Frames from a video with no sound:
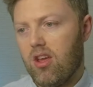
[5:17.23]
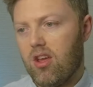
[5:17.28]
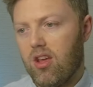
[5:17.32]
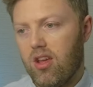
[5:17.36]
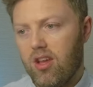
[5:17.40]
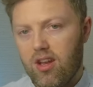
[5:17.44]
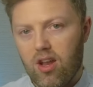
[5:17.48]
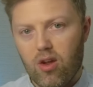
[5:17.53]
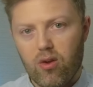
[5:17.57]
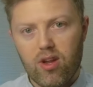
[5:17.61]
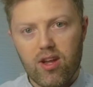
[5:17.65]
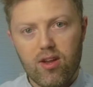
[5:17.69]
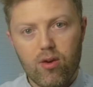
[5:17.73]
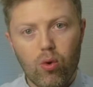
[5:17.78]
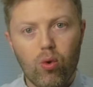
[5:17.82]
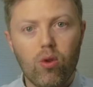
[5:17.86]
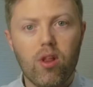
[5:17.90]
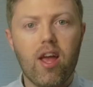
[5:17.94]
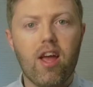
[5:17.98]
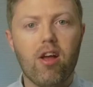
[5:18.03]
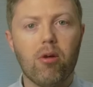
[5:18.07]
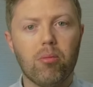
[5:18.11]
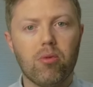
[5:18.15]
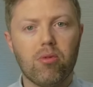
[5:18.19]
you know, it all
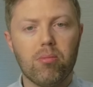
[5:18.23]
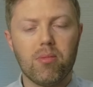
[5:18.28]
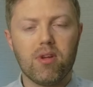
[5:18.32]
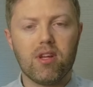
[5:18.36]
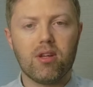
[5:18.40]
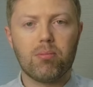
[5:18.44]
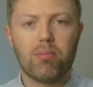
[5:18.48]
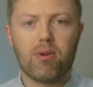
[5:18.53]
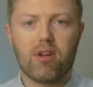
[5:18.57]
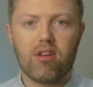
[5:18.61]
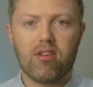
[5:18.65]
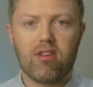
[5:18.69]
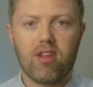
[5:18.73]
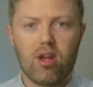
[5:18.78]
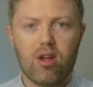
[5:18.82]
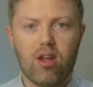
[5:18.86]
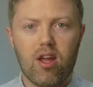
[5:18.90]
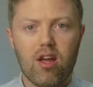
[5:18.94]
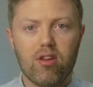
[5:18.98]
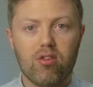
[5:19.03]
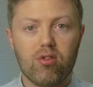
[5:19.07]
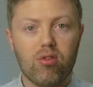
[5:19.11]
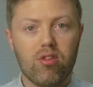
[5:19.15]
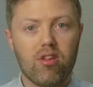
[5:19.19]
helps me because
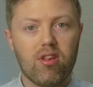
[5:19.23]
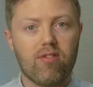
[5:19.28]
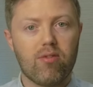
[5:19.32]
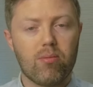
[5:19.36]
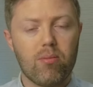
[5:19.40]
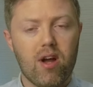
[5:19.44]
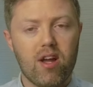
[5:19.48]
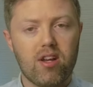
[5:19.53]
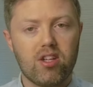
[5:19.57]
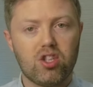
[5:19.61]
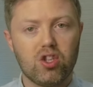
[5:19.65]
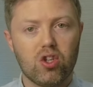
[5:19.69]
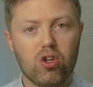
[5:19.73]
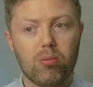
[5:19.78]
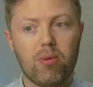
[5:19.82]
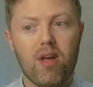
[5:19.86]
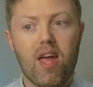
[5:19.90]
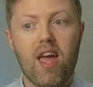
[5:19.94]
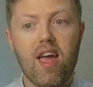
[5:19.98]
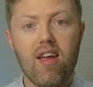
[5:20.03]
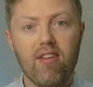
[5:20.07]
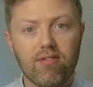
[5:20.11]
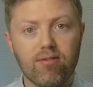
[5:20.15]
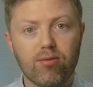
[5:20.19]
I do this for my job
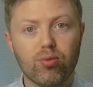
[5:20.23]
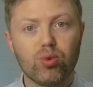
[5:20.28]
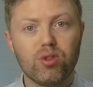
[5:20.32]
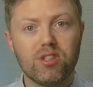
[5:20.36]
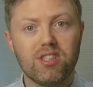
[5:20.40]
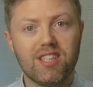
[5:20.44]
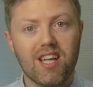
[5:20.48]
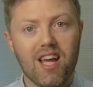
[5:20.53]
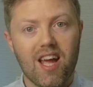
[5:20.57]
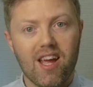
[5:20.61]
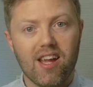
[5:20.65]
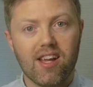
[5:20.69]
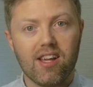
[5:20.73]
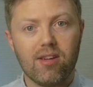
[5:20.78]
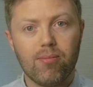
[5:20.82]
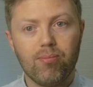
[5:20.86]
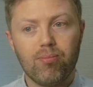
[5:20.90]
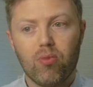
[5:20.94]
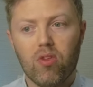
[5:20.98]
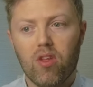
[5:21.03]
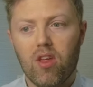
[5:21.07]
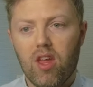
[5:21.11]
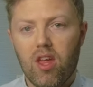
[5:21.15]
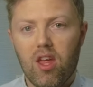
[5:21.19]
every day.
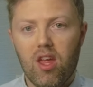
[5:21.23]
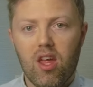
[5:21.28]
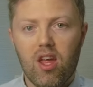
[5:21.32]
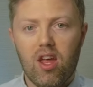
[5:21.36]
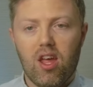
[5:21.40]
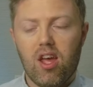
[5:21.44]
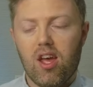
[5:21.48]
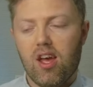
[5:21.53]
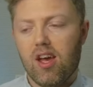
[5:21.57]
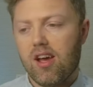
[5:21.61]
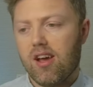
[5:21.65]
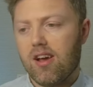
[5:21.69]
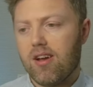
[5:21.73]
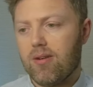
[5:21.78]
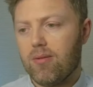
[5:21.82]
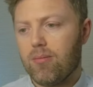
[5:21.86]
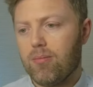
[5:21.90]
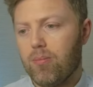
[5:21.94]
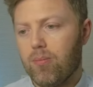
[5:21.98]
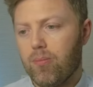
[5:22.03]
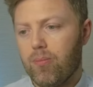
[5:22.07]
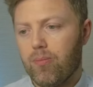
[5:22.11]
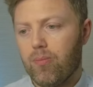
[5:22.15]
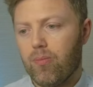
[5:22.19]

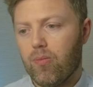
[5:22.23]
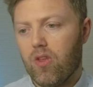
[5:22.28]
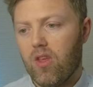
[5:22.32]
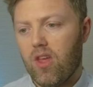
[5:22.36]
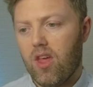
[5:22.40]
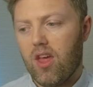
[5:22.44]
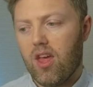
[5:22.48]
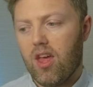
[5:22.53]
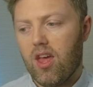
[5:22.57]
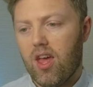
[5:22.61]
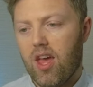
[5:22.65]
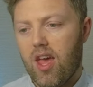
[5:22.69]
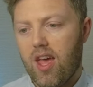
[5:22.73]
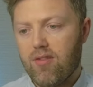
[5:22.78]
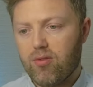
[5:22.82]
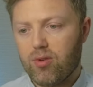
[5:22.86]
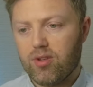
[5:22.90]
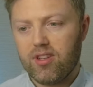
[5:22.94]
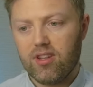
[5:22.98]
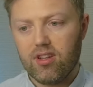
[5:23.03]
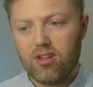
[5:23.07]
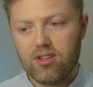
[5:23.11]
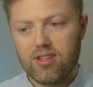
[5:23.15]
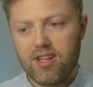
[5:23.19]
Every
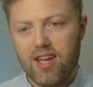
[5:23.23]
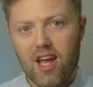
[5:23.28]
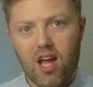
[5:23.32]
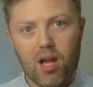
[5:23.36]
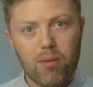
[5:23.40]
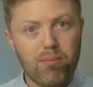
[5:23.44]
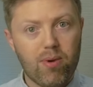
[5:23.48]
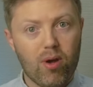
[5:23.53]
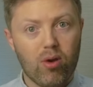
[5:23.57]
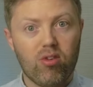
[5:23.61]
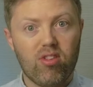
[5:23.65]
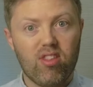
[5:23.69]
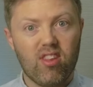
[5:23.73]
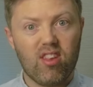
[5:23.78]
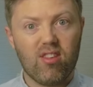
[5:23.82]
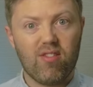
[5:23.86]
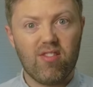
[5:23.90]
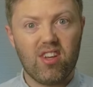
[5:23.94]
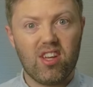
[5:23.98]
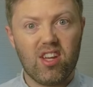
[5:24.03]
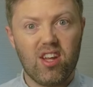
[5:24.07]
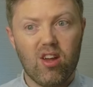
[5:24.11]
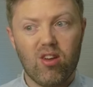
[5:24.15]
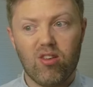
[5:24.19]
single day I post these
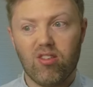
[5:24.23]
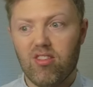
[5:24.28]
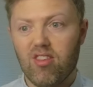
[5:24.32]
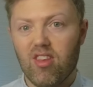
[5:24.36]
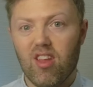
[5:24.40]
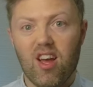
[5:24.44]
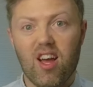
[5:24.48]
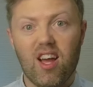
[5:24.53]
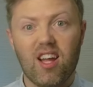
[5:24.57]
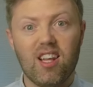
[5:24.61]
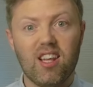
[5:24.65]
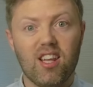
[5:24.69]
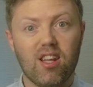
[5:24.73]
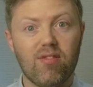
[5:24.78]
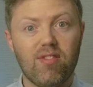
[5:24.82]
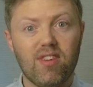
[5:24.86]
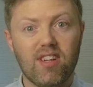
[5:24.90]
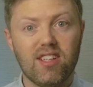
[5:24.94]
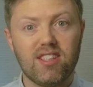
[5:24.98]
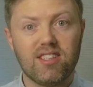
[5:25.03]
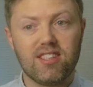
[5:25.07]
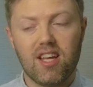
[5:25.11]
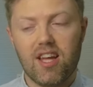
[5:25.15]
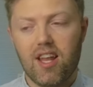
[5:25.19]
videos. I love
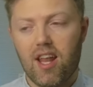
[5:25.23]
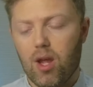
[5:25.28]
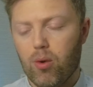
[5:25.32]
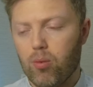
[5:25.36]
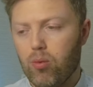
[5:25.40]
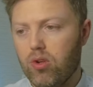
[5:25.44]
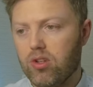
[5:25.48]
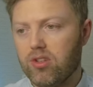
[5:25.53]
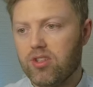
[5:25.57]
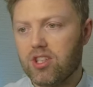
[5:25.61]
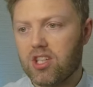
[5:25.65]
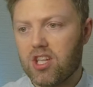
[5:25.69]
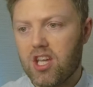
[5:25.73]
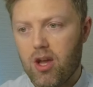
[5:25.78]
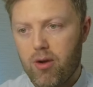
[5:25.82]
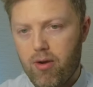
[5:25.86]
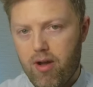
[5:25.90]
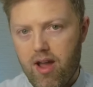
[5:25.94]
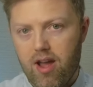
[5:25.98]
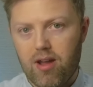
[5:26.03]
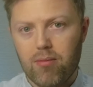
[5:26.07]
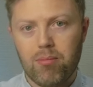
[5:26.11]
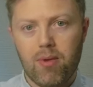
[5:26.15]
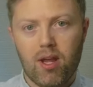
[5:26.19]
it, and I want to go
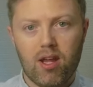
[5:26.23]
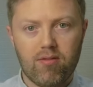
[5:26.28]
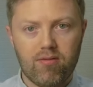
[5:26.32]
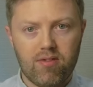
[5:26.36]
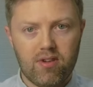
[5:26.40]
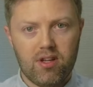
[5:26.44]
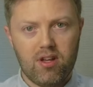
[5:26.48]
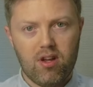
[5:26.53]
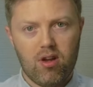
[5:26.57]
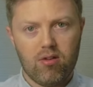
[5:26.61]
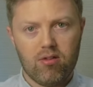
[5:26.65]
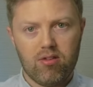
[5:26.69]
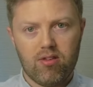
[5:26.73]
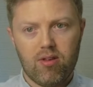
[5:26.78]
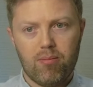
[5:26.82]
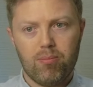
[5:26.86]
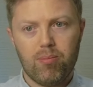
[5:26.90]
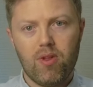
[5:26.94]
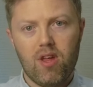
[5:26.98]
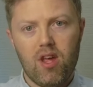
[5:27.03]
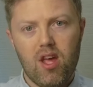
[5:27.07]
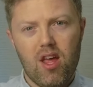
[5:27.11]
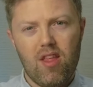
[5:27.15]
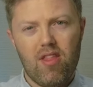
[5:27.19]
out and make videos
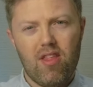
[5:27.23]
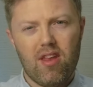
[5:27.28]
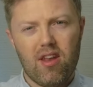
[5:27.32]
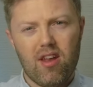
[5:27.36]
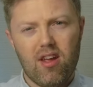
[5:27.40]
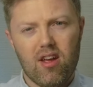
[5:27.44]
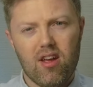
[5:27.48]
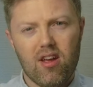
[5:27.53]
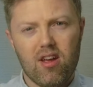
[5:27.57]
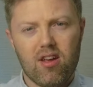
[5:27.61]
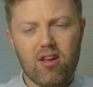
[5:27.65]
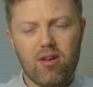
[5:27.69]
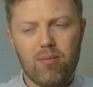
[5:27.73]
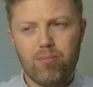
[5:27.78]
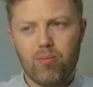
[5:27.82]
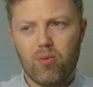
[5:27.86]
that are